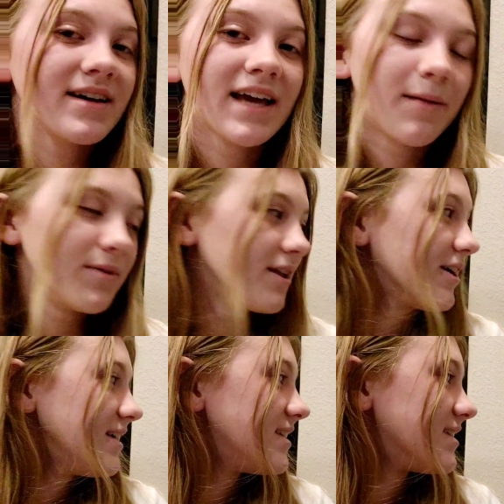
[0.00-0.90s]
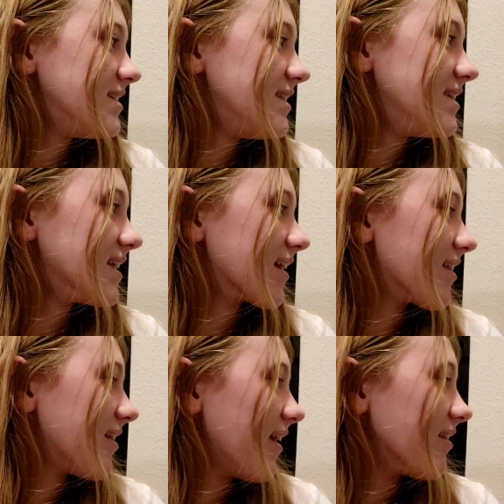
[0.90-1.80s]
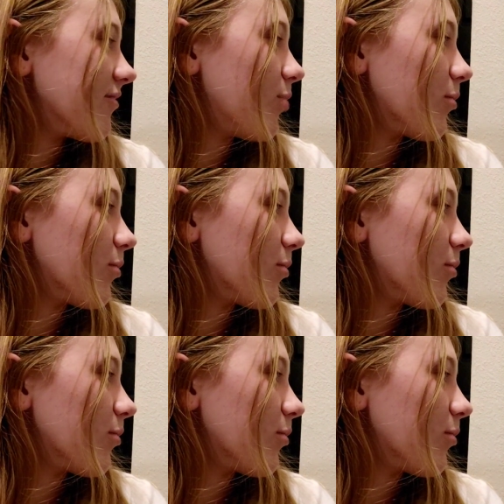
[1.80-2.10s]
Capillary doesn't need the extensive